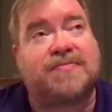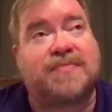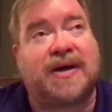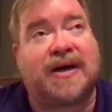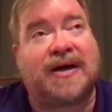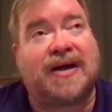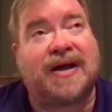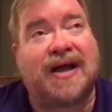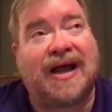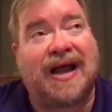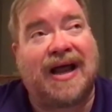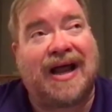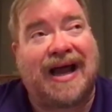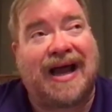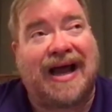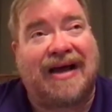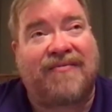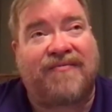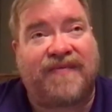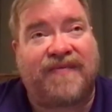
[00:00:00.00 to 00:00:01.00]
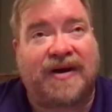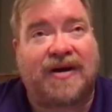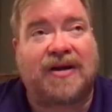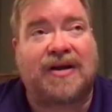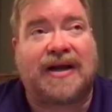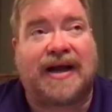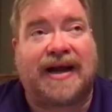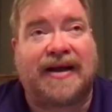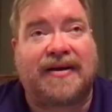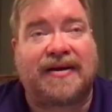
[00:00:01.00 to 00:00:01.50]
But I felt
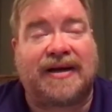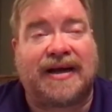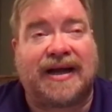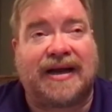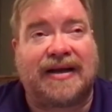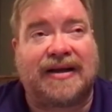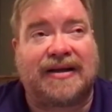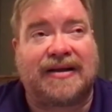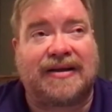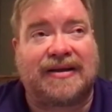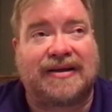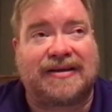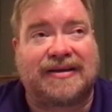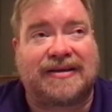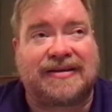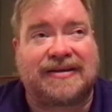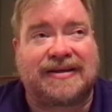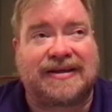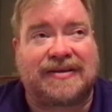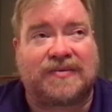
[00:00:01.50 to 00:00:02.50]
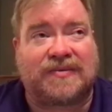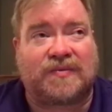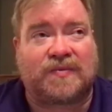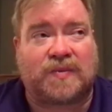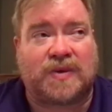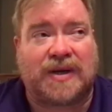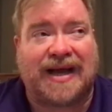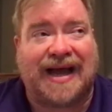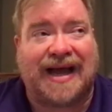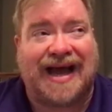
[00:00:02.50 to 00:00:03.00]
like
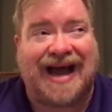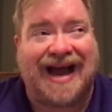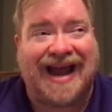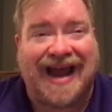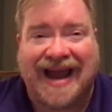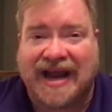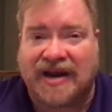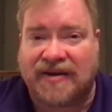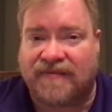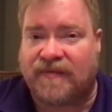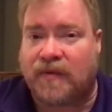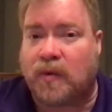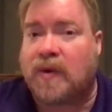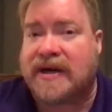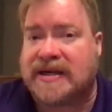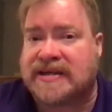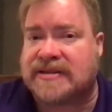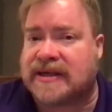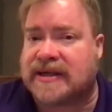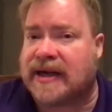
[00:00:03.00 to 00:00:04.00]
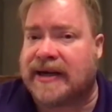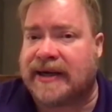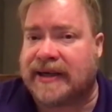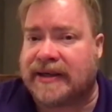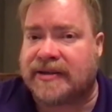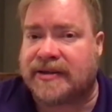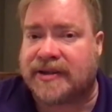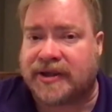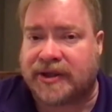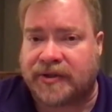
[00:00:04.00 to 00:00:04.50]
I had a voice and I
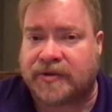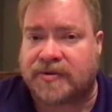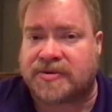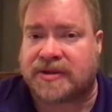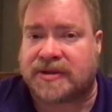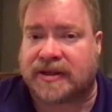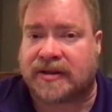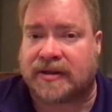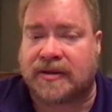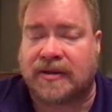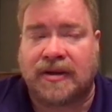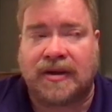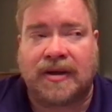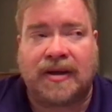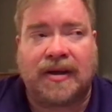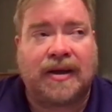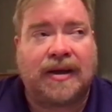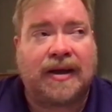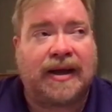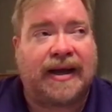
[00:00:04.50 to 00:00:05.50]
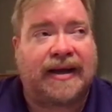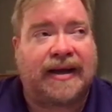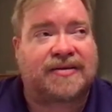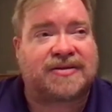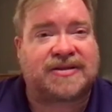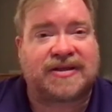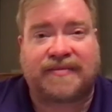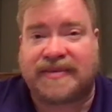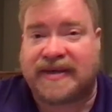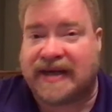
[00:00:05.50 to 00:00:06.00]
needed to use it. And
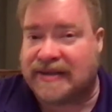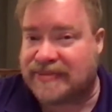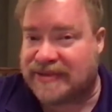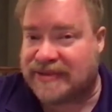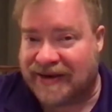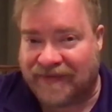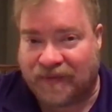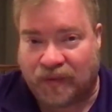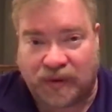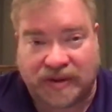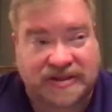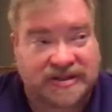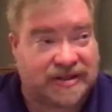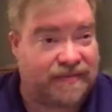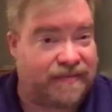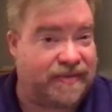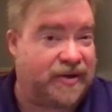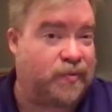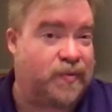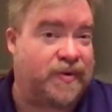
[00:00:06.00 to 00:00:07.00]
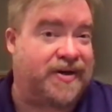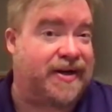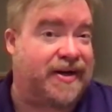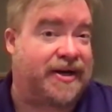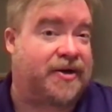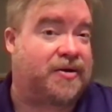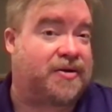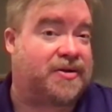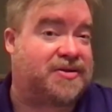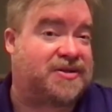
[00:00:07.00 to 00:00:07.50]
sometimes that voice can be
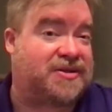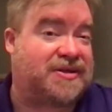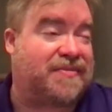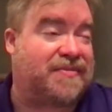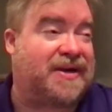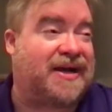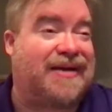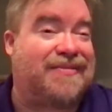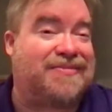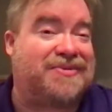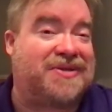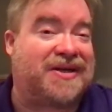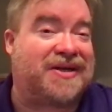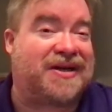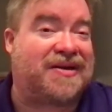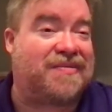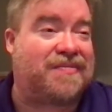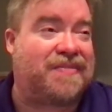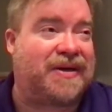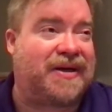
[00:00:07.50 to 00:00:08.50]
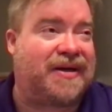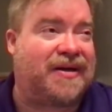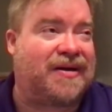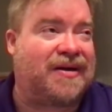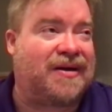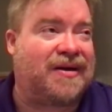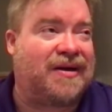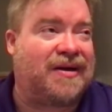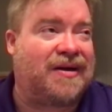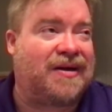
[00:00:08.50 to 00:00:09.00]
ridiculous. Sometimes it can be
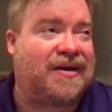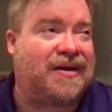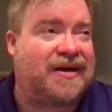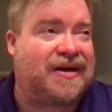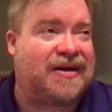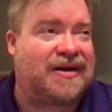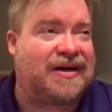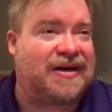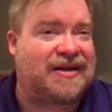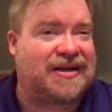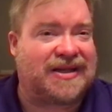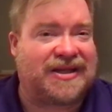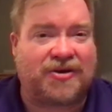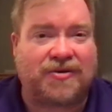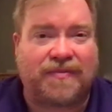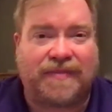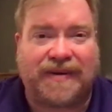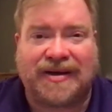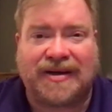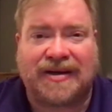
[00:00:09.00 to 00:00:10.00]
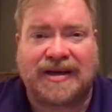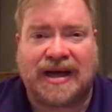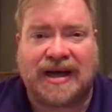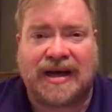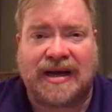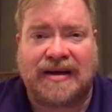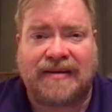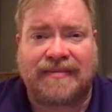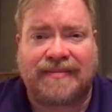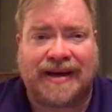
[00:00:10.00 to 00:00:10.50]
a little bit
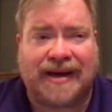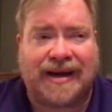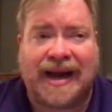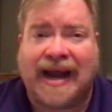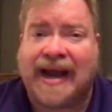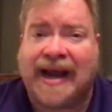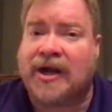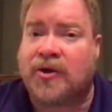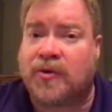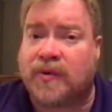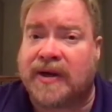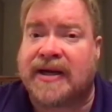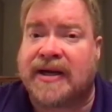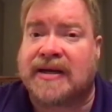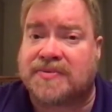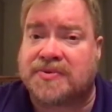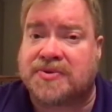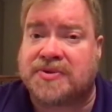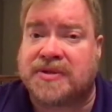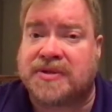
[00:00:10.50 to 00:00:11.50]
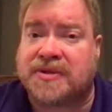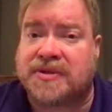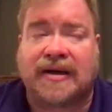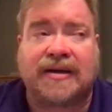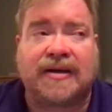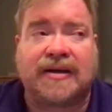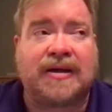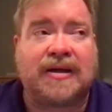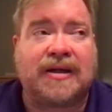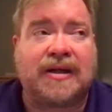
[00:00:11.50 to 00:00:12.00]
angry and upset.
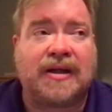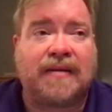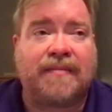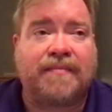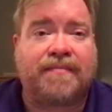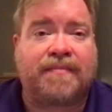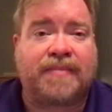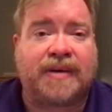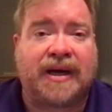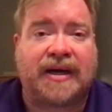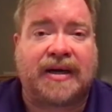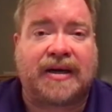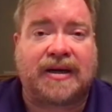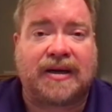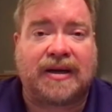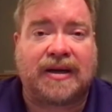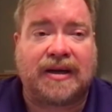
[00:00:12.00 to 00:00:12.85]
But